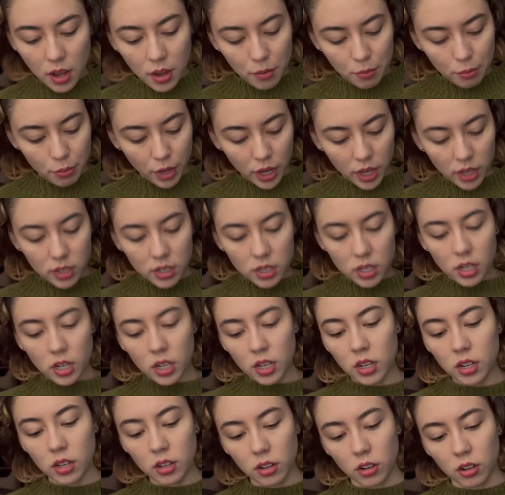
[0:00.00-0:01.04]
But
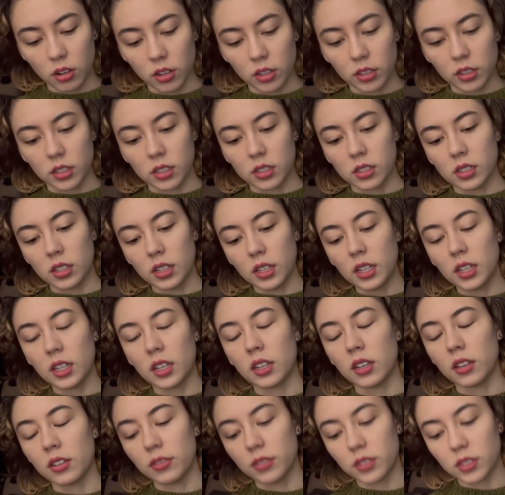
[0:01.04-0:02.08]
on the
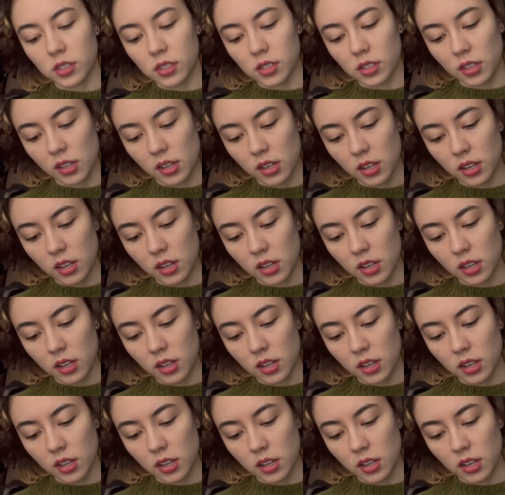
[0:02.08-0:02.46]
sleeves,